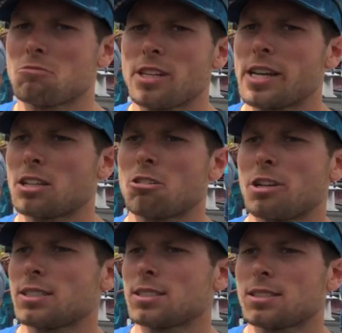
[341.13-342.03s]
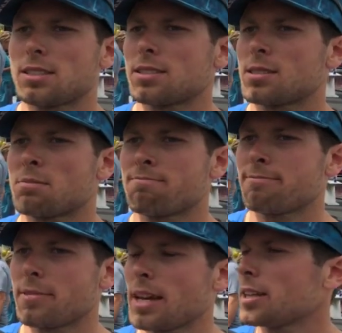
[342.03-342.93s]
yeah, the rest
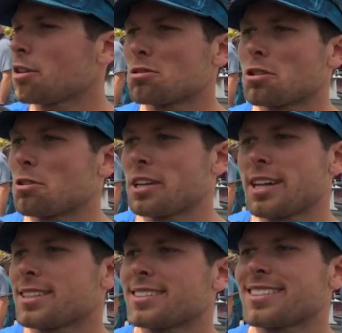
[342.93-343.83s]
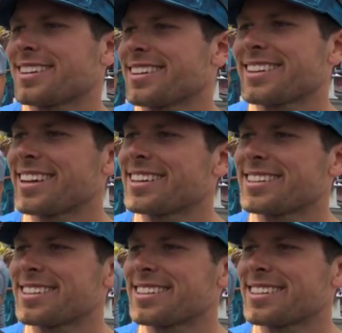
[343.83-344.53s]
I don't know yet. Yeah.